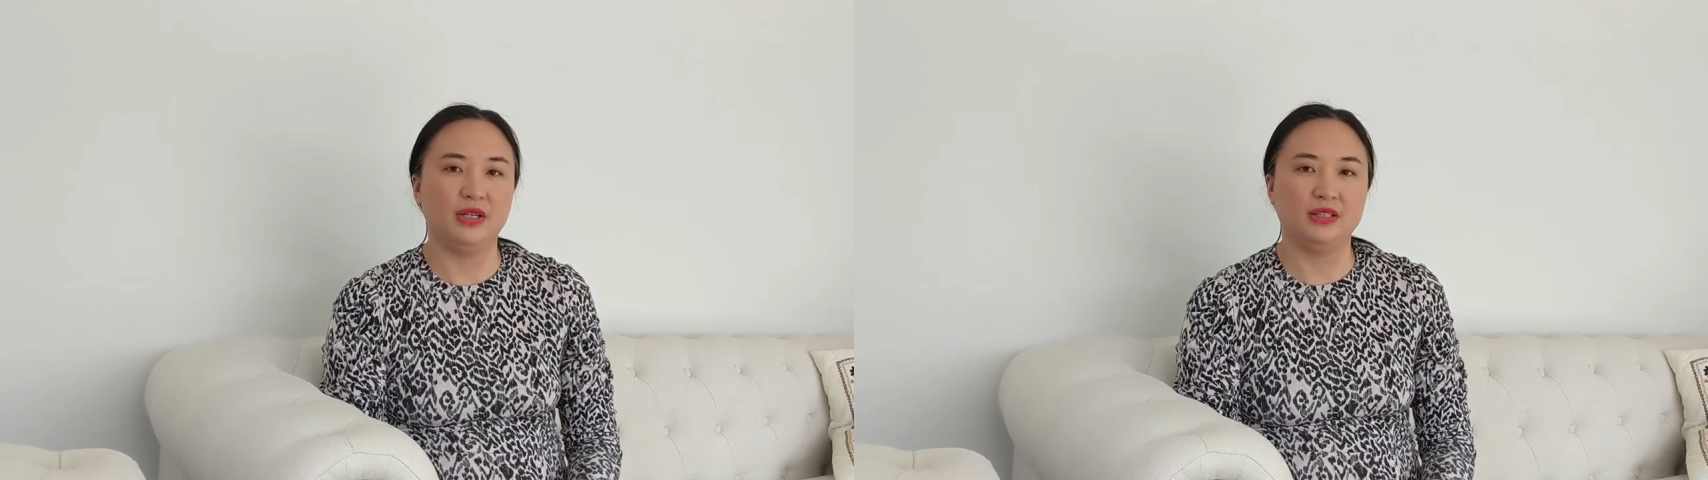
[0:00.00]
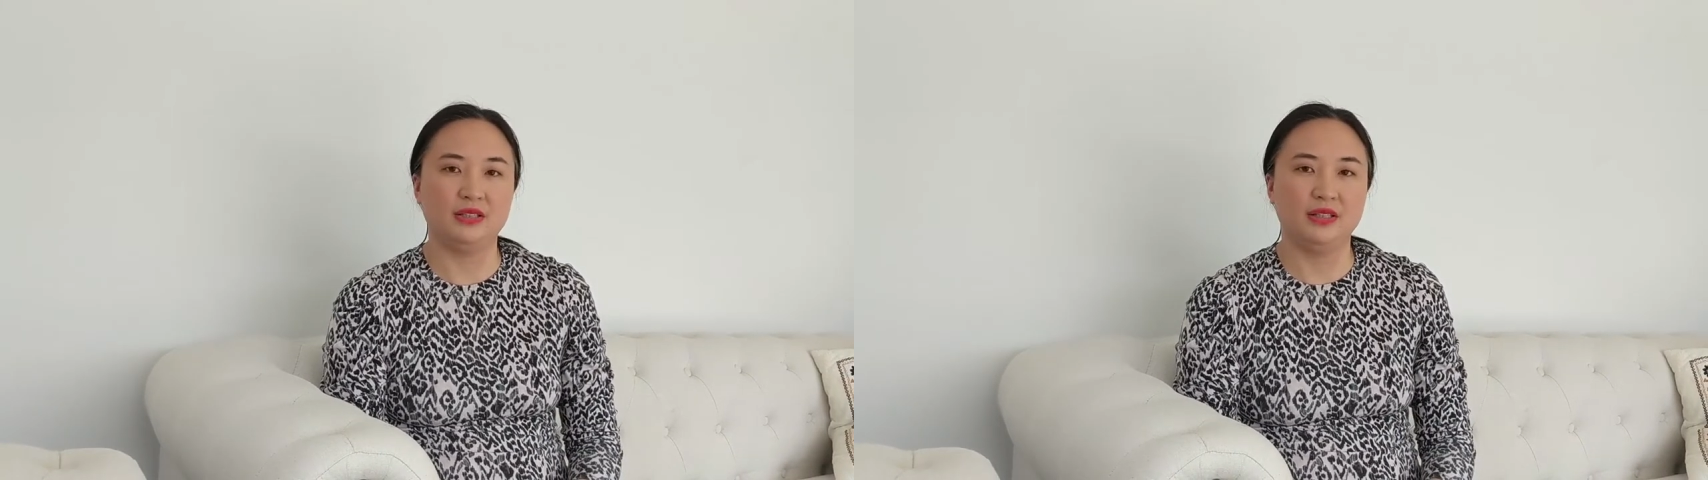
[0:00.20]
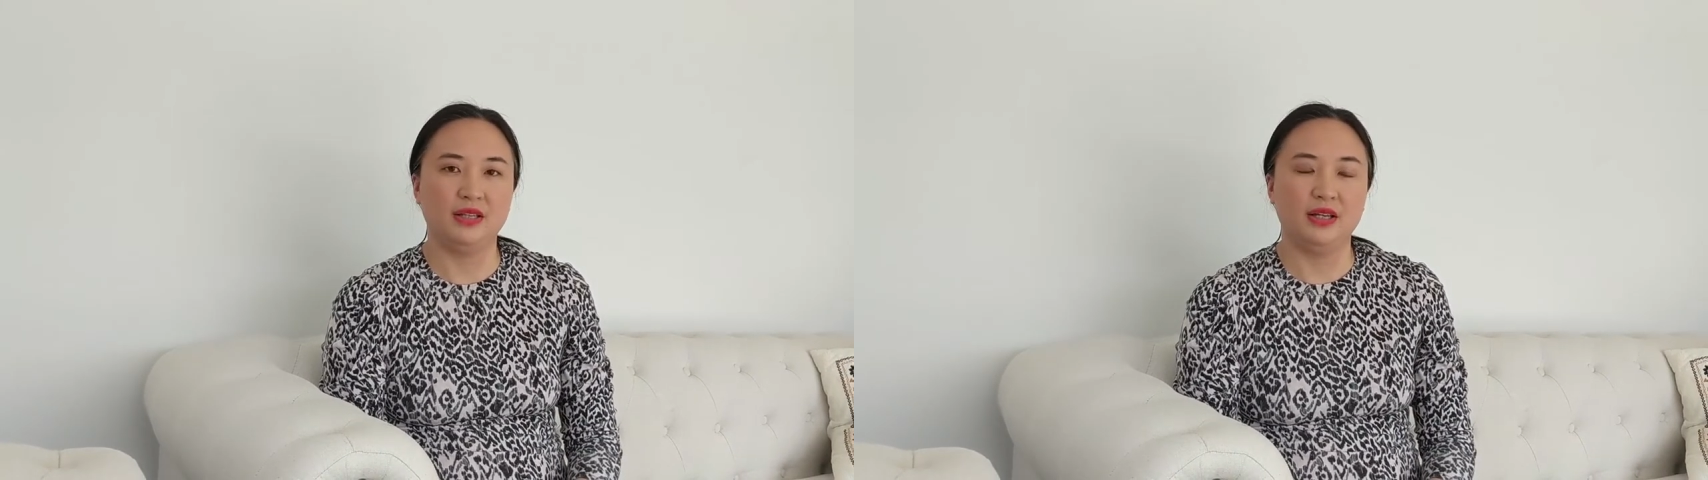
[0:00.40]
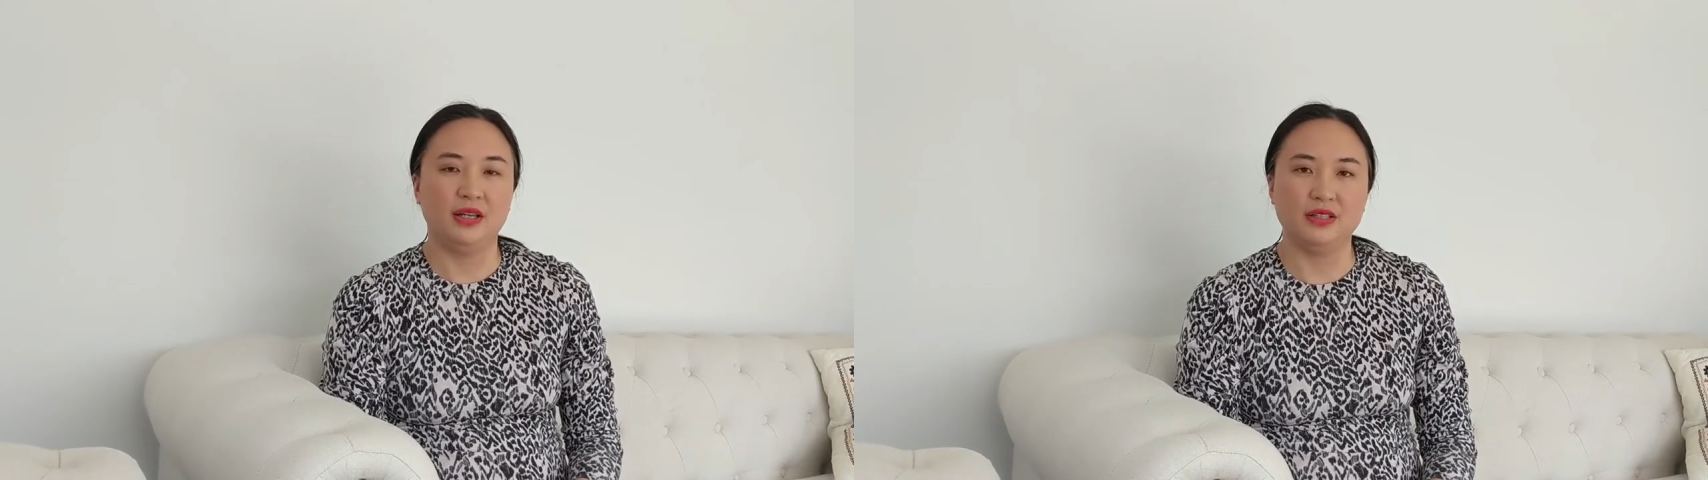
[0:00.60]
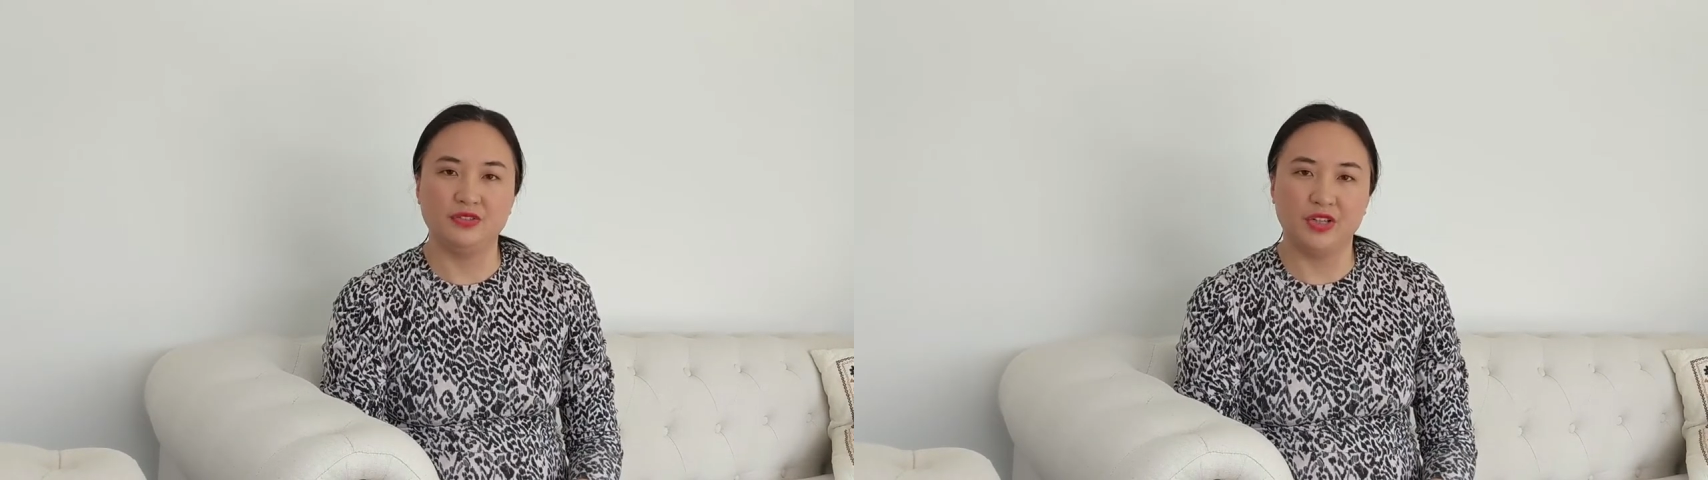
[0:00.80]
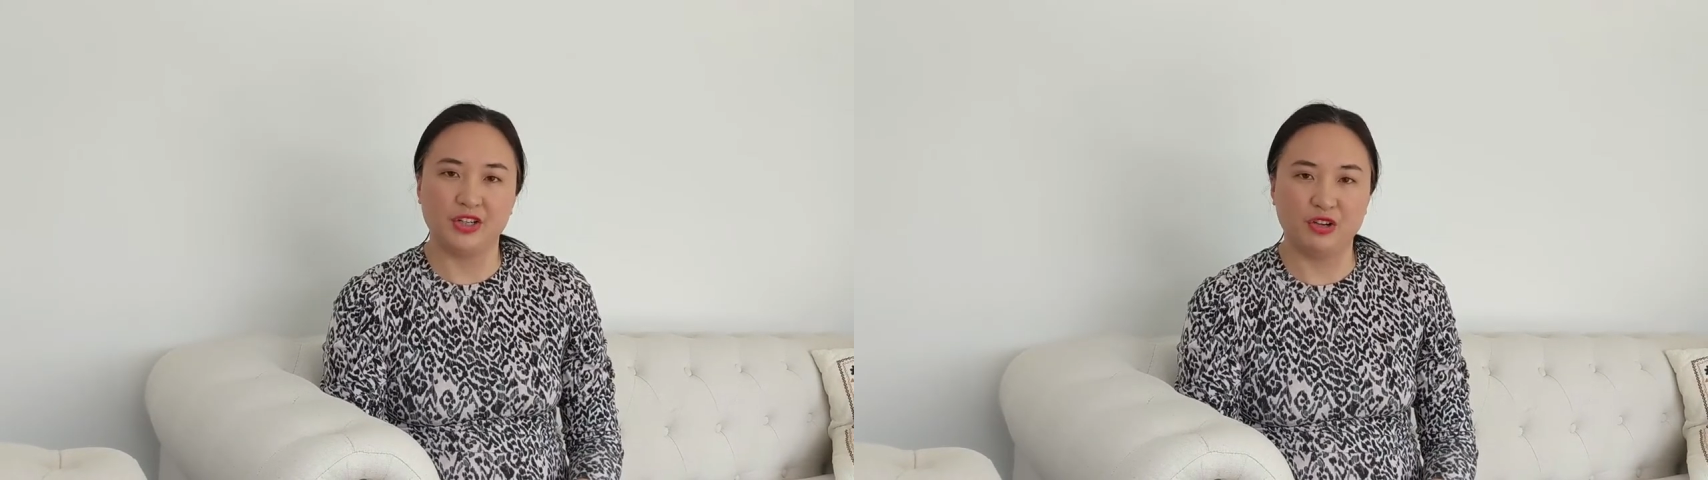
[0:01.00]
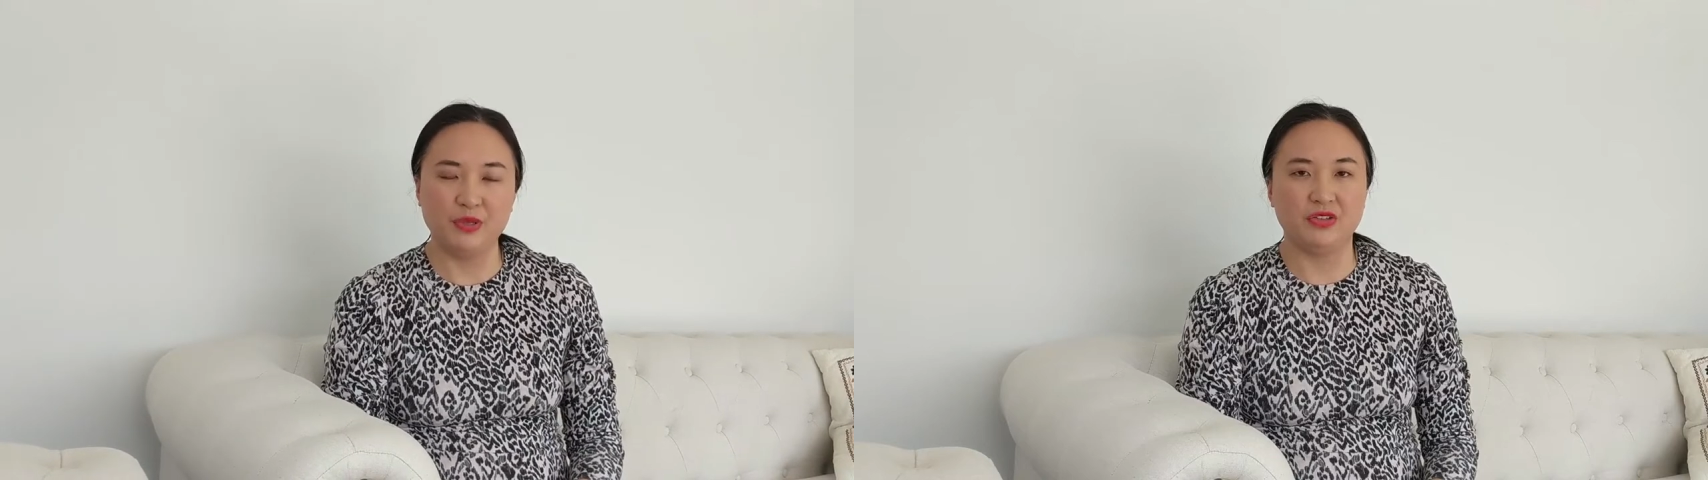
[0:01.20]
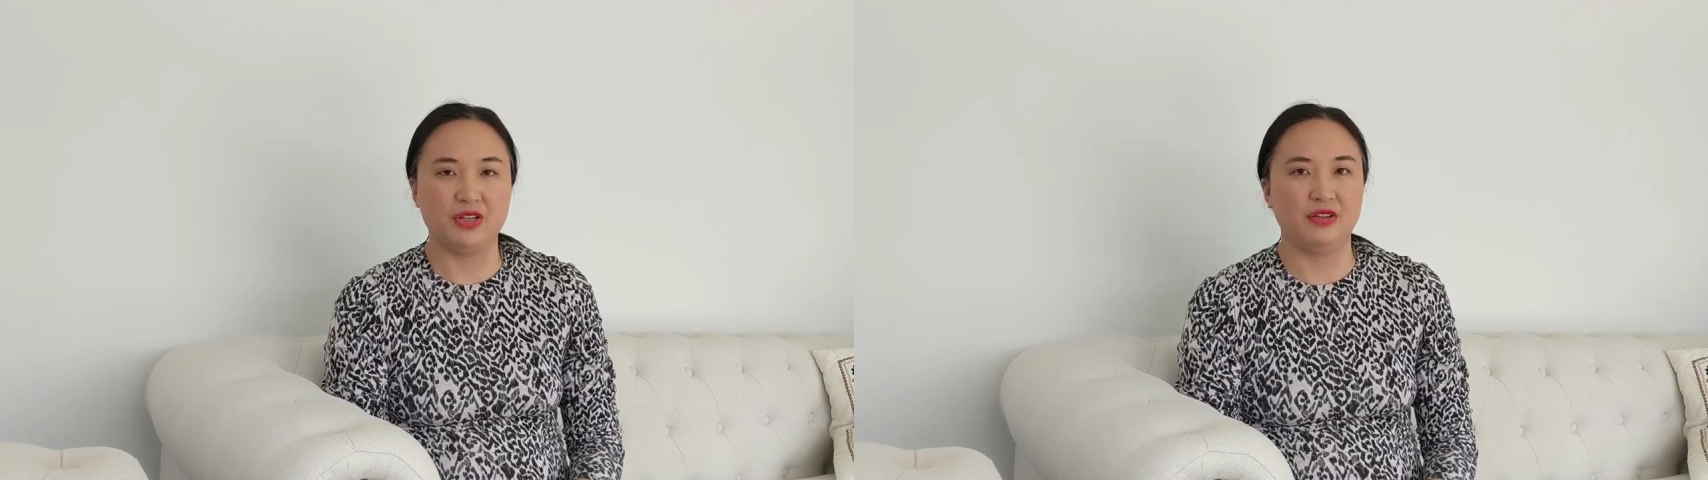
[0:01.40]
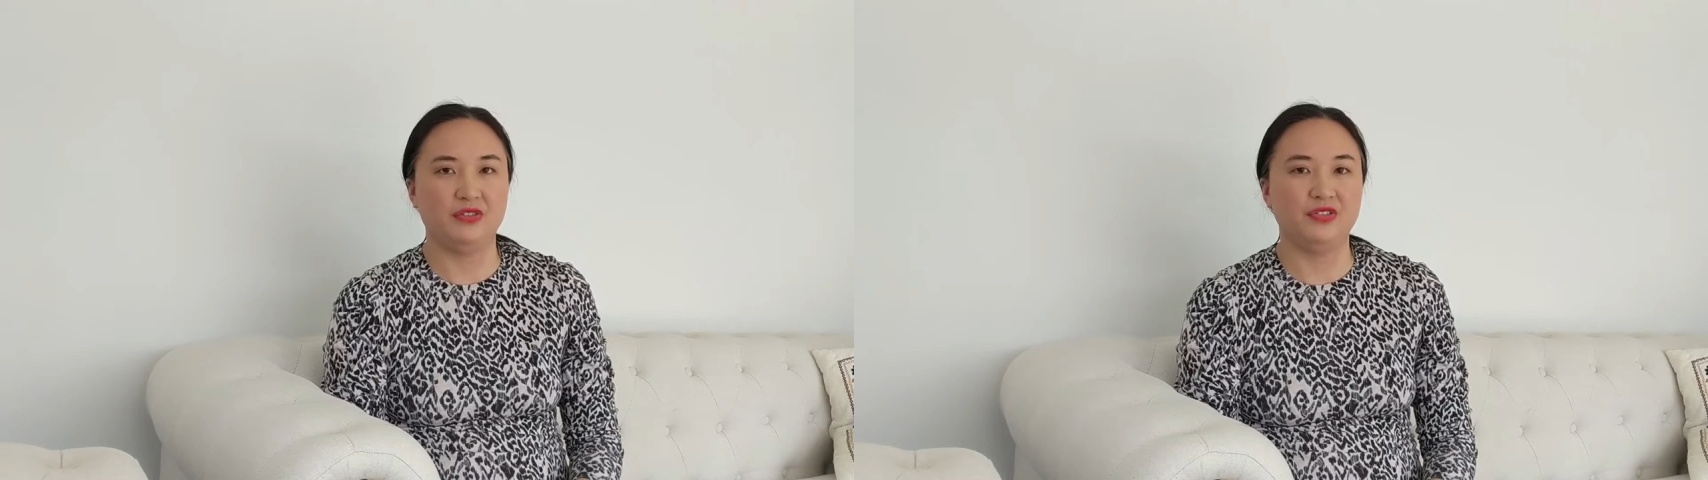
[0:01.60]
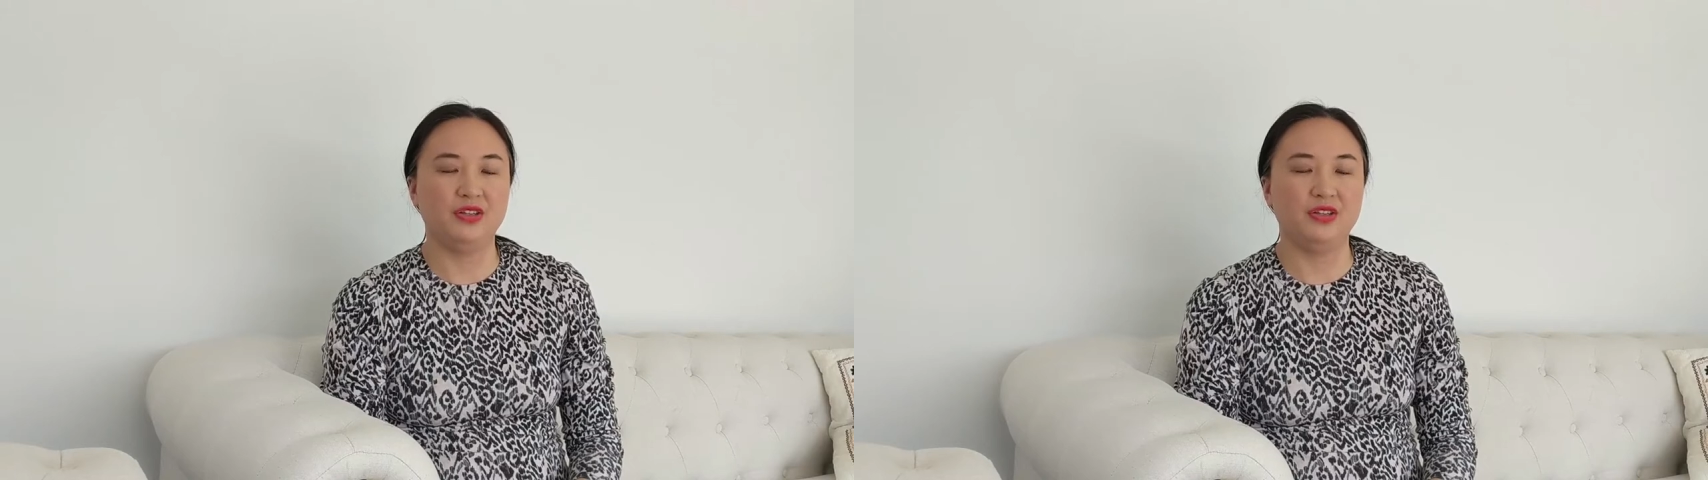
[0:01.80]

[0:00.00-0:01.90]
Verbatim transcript: it's it's very common to have